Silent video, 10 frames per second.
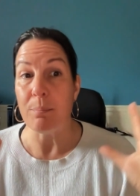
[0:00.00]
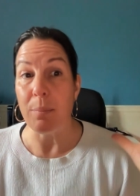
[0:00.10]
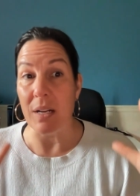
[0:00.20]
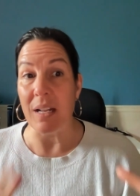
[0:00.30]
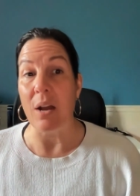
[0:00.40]

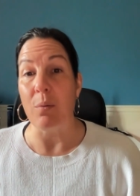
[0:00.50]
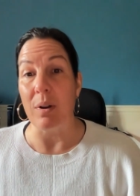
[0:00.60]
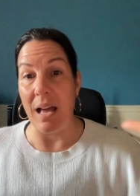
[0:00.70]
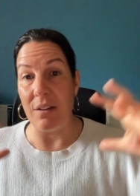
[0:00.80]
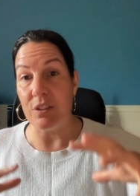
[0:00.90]
but I will
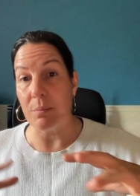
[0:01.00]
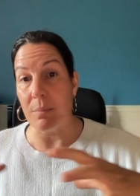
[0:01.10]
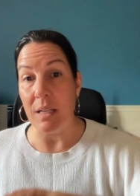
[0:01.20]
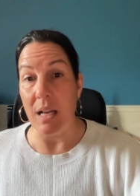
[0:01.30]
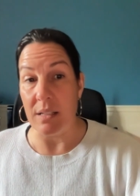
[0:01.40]
have
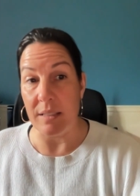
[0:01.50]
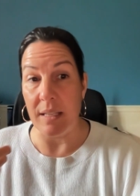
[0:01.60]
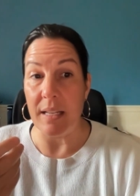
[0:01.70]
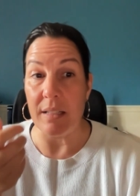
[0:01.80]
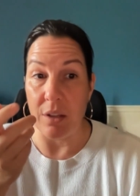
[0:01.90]
somebody else
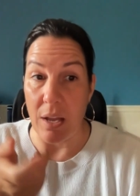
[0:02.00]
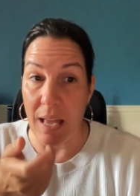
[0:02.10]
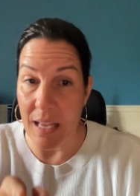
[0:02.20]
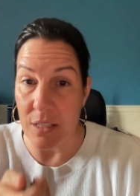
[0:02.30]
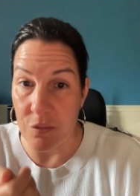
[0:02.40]
taking the
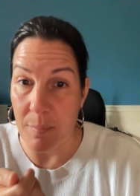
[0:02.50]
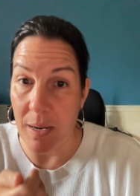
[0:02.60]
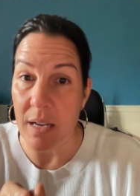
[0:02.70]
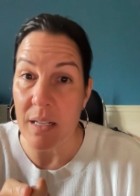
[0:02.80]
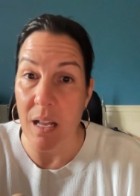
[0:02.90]
ends of
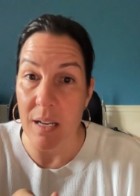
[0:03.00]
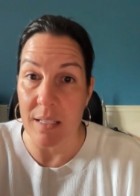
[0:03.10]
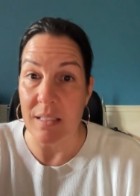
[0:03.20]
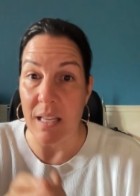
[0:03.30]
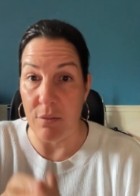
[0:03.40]
my
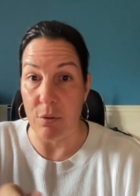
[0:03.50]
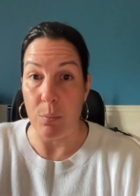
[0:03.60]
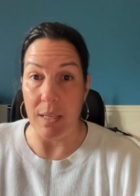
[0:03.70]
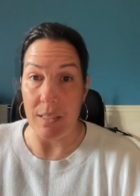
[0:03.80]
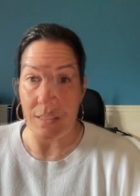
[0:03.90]
clients every
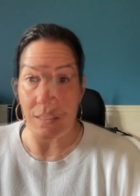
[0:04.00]
week.